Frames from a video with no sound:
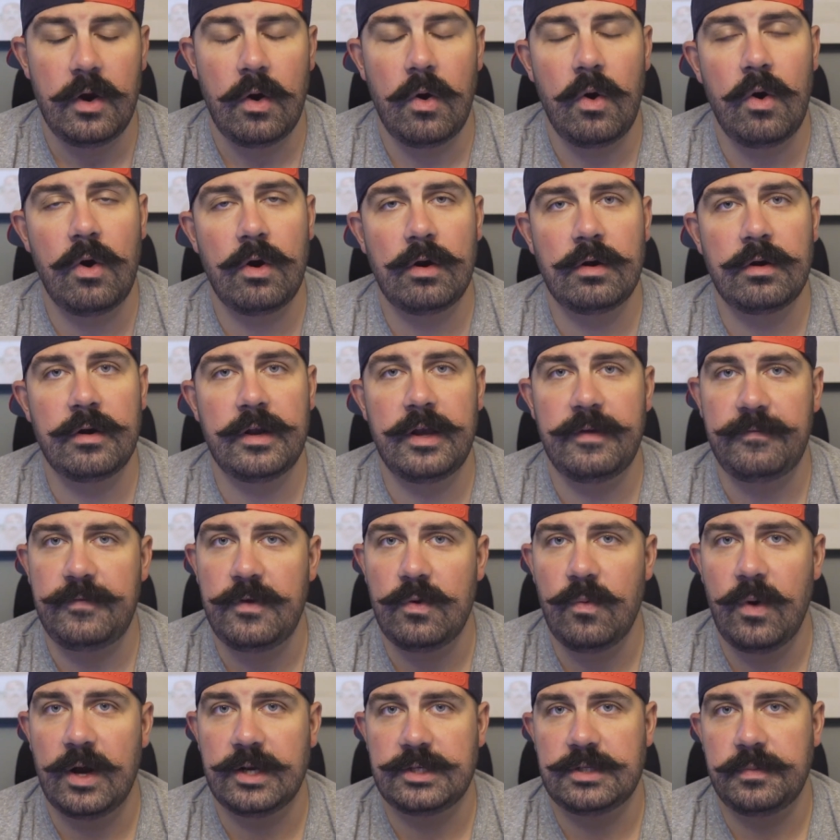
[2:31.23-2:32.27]
or if
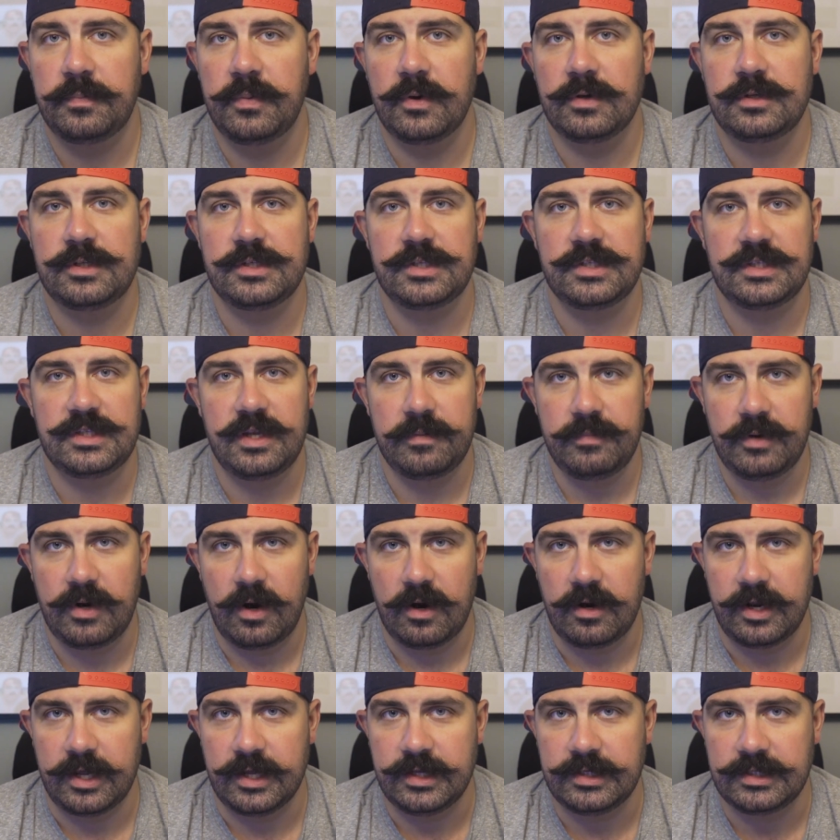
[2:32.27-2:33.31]
you want to purchase a SIM
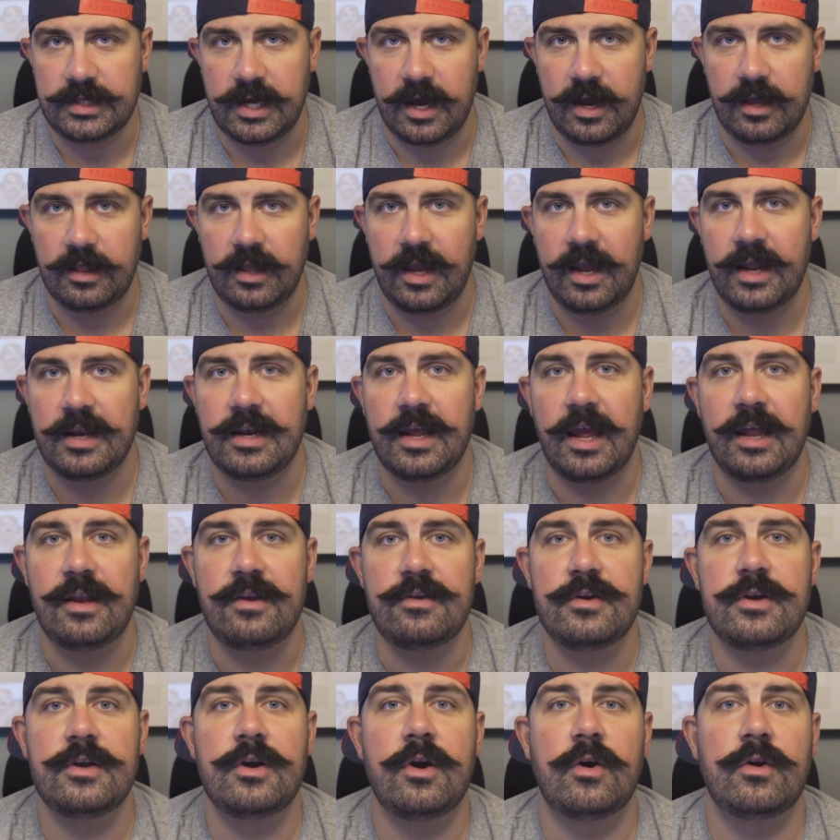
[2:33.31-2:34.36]
card in Thailand and
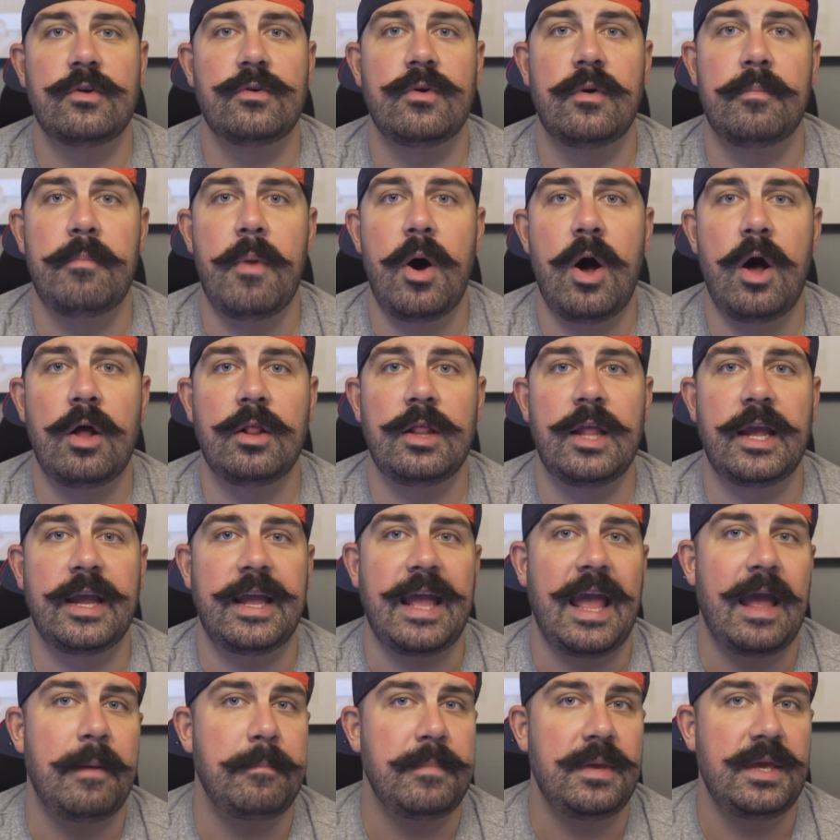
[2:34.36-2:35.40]
you can go to a mall like
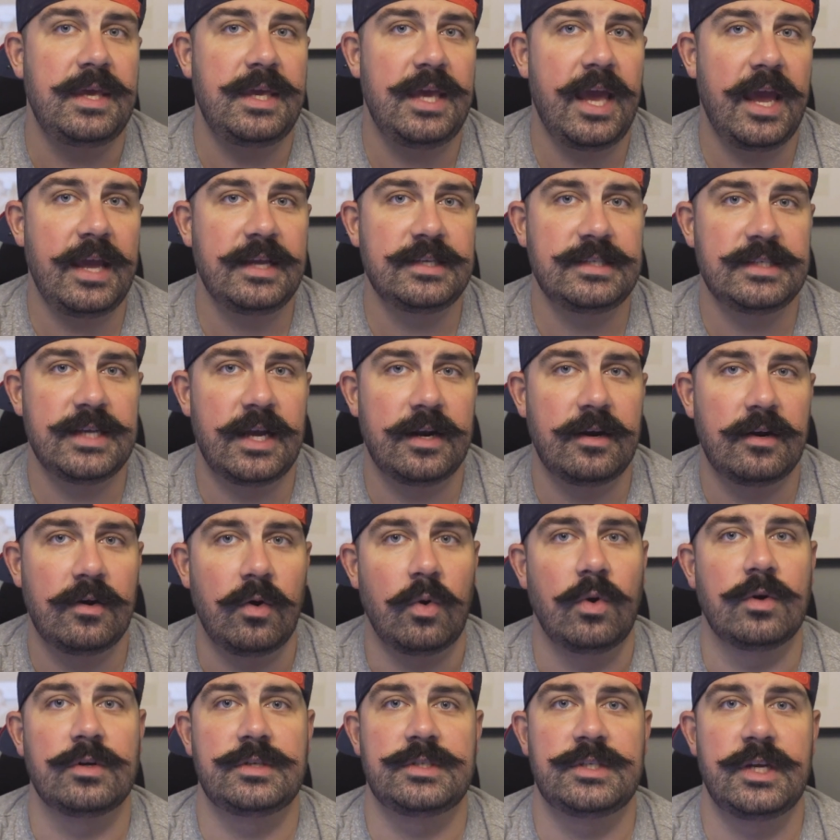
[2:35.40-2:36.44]
MBK Center
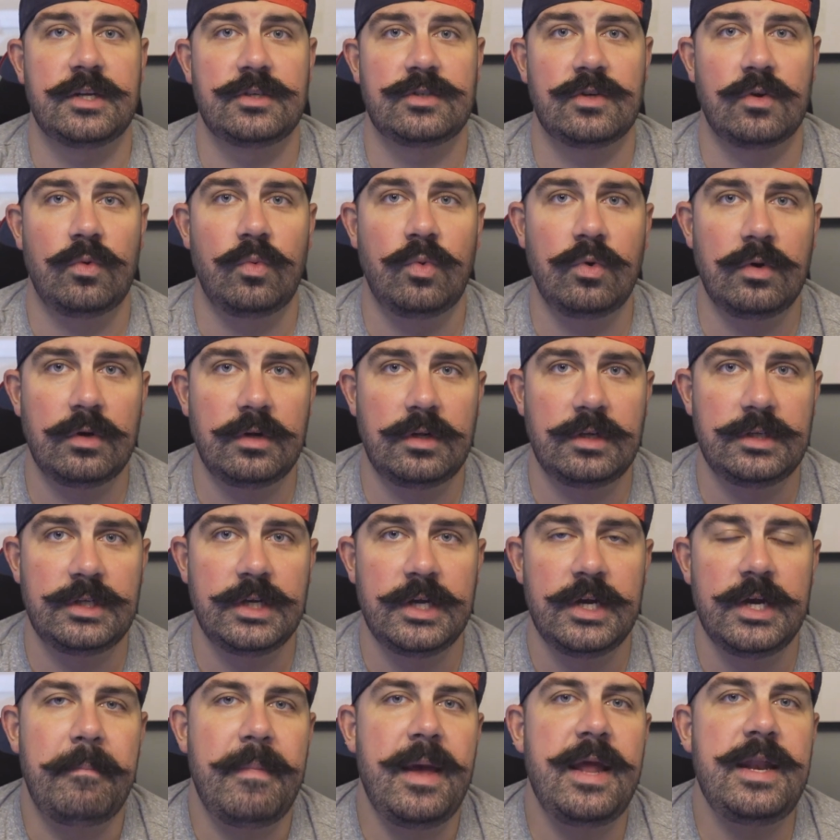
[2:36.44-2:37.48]
or Central World,
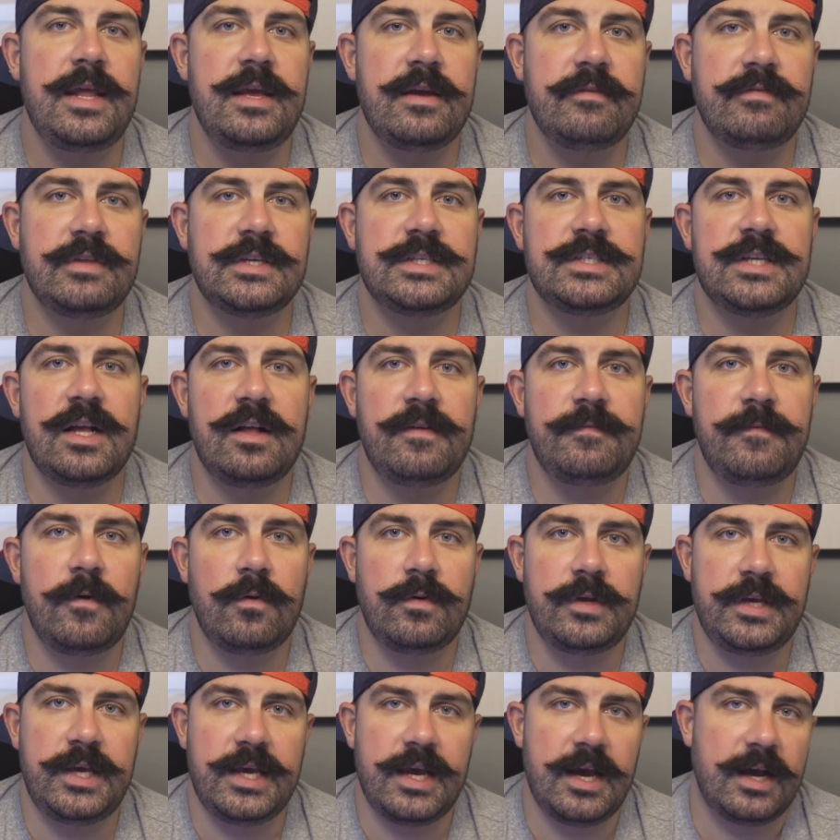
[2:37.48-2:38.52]
many of the cell
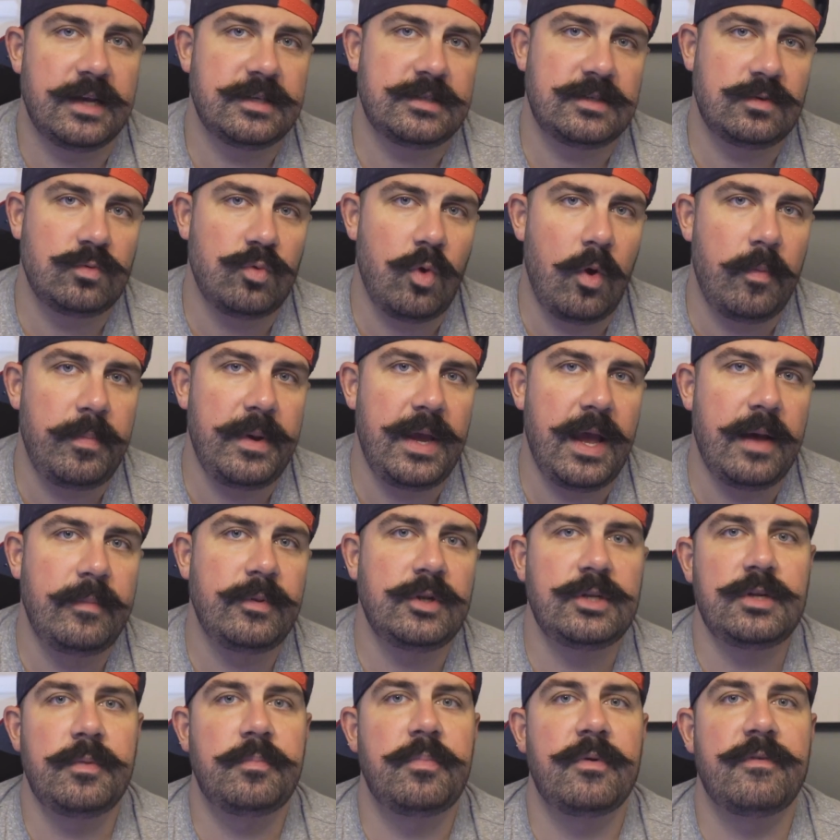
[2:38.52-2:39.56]
phone kiosks will be
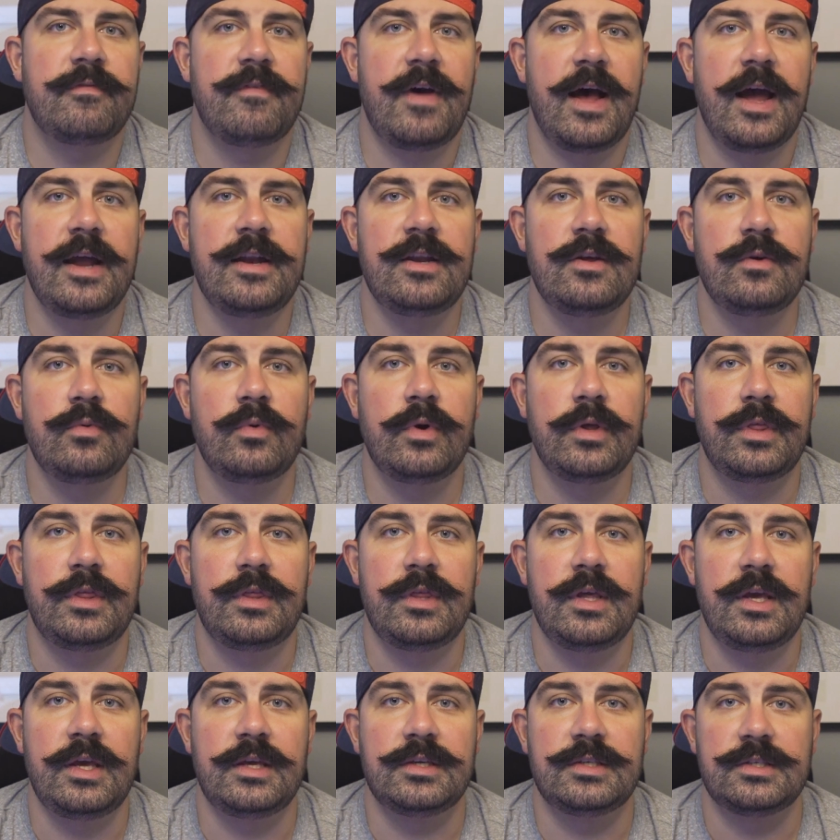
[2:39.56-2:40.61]
able to provide you with
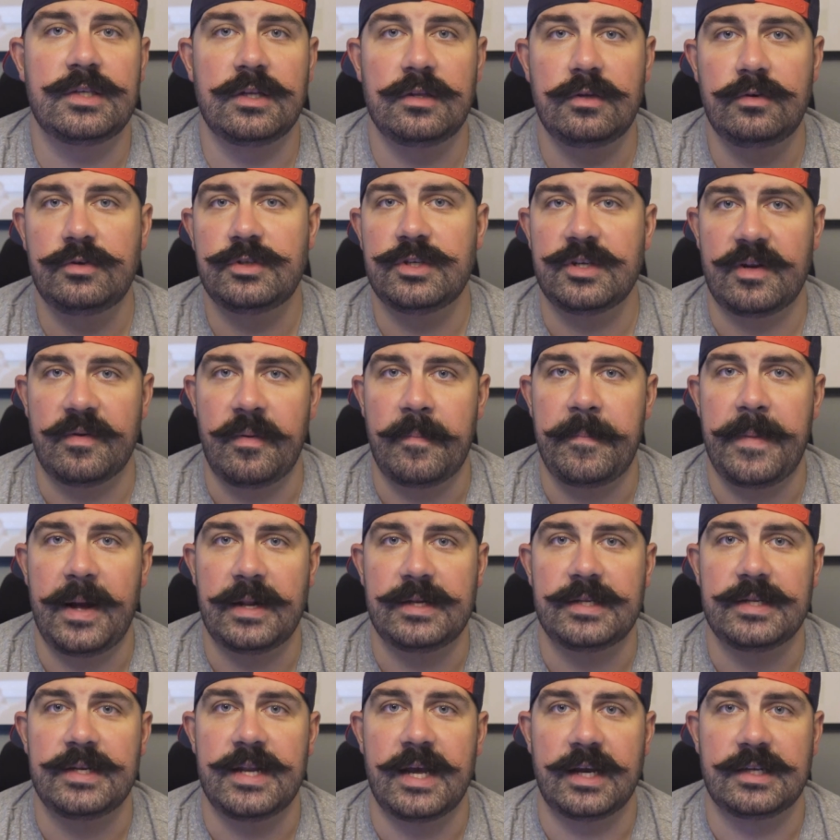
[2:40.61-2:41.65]
the solution I'm
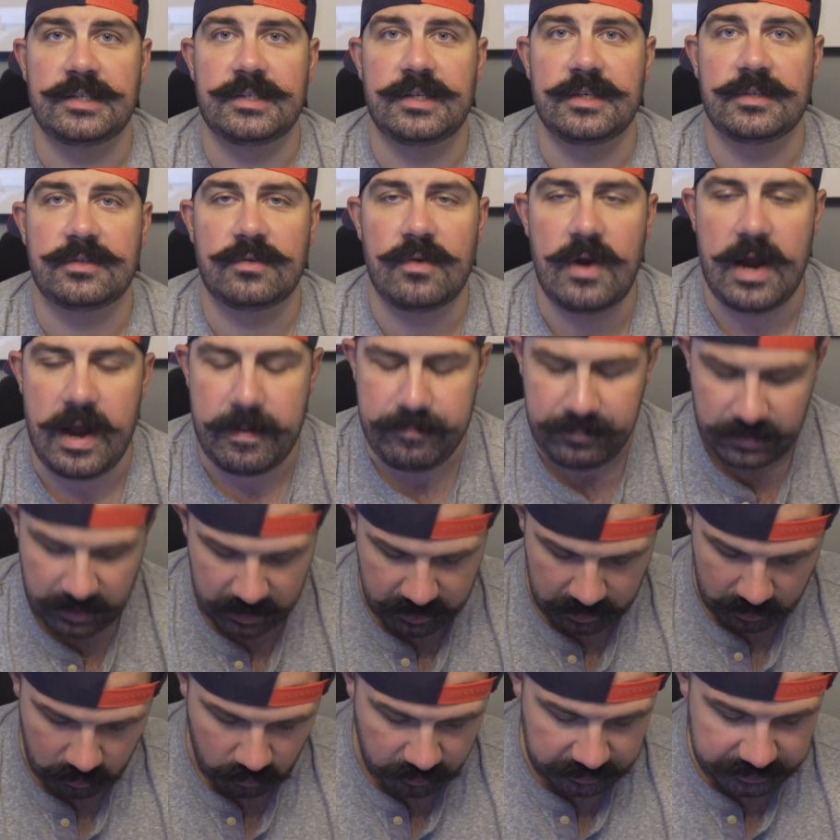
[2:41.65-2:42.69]
about to next describe,
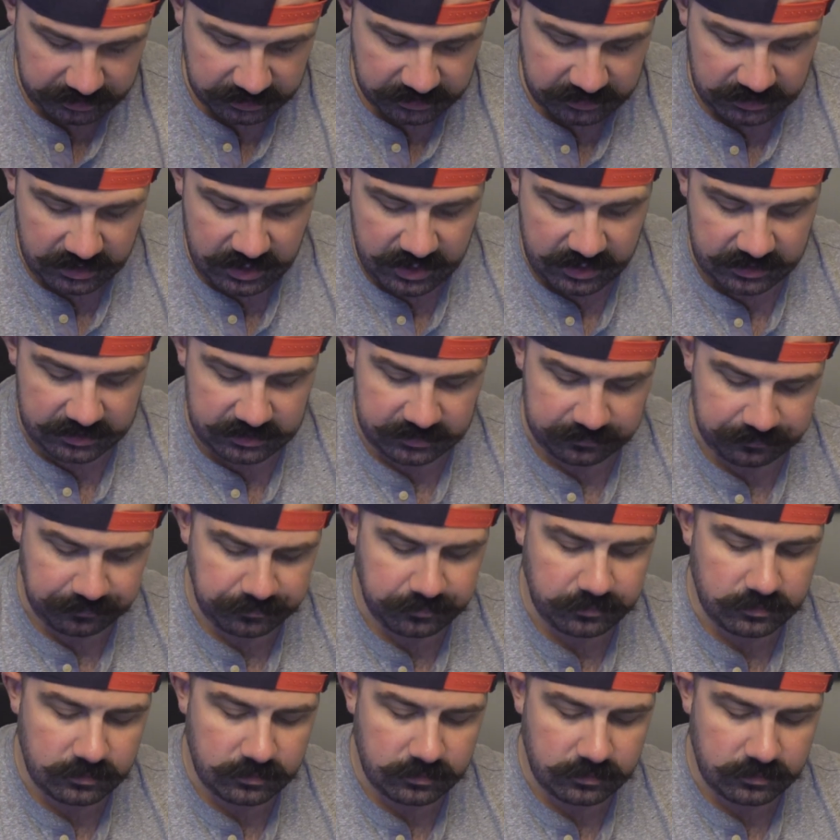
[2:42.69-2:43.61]
which is this.